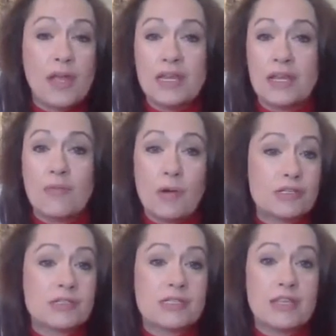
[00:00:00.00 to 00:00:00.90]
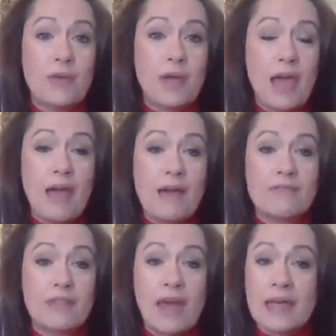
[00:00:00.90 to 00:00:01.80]
Any questions that you have,
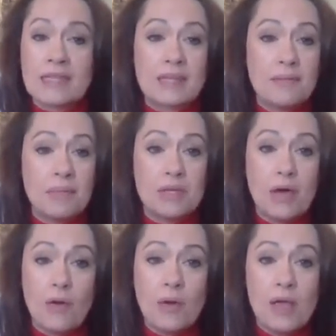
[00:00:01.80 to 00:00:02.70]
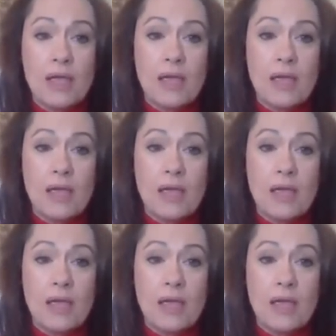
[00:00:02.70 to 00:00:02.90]
ask them below.